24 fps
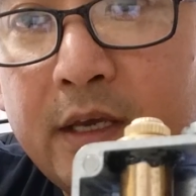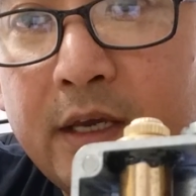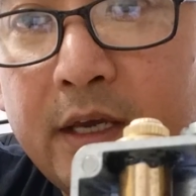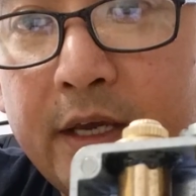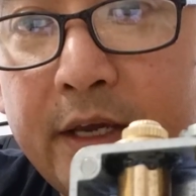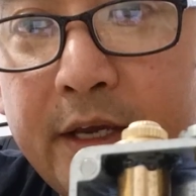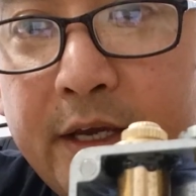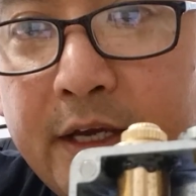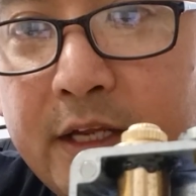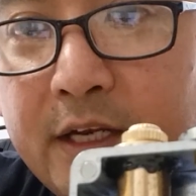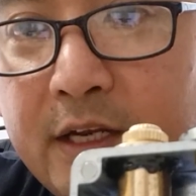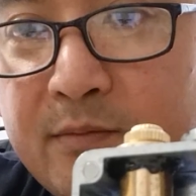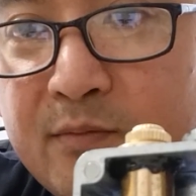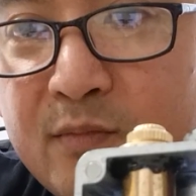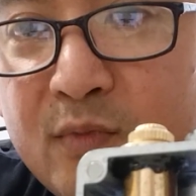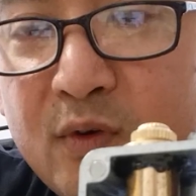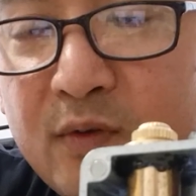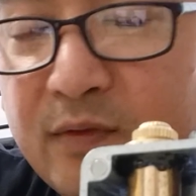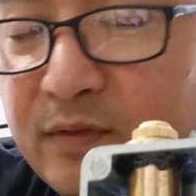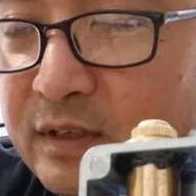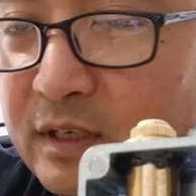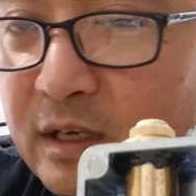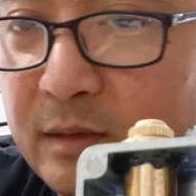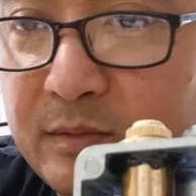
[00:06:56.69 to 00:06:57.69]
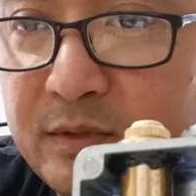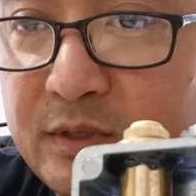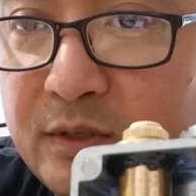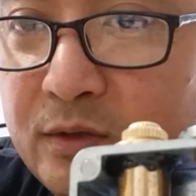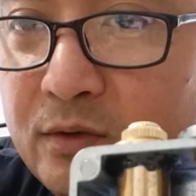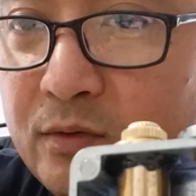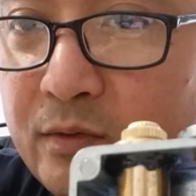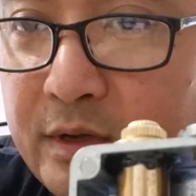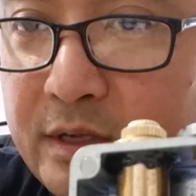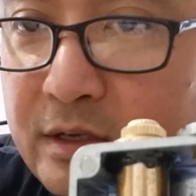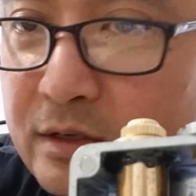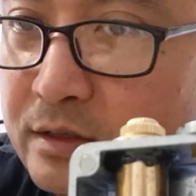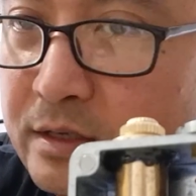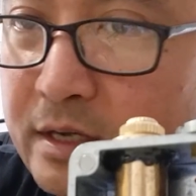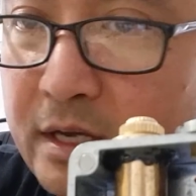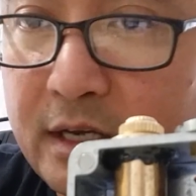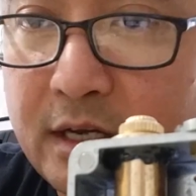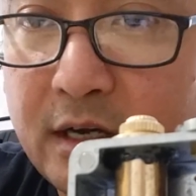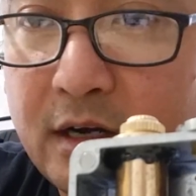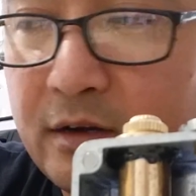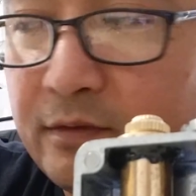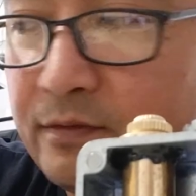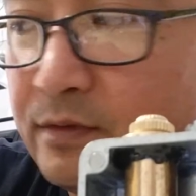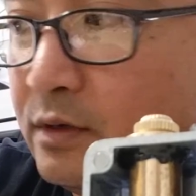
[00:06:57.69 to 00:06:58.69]
and it moves up too when you
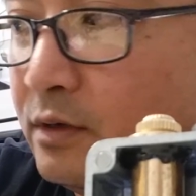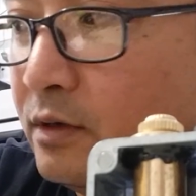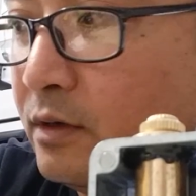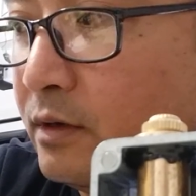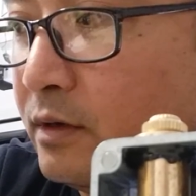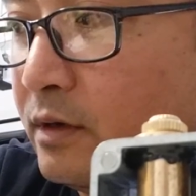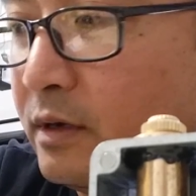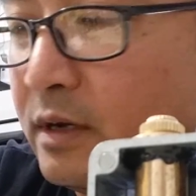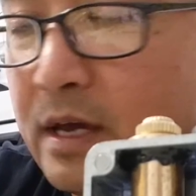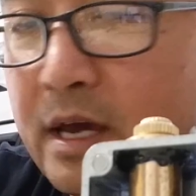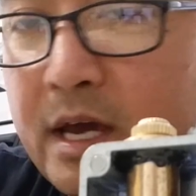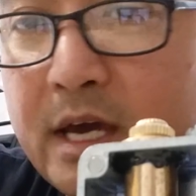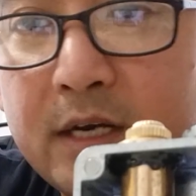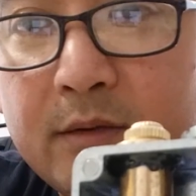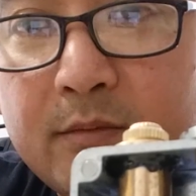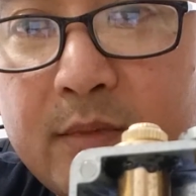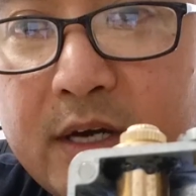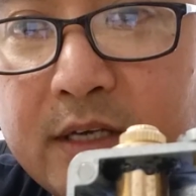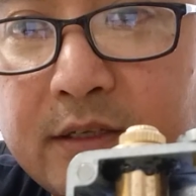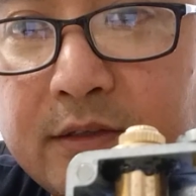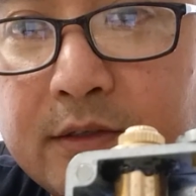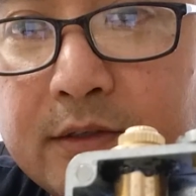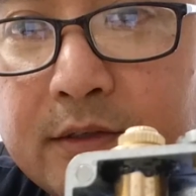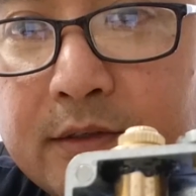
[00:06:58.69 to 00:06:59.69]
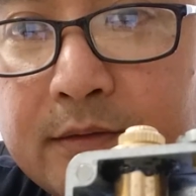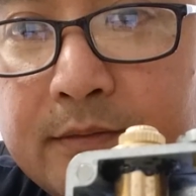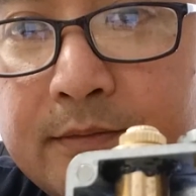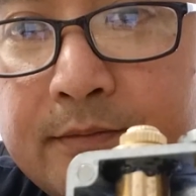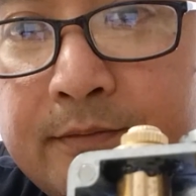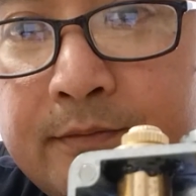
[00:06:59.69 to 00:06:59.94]
take off your atomizer.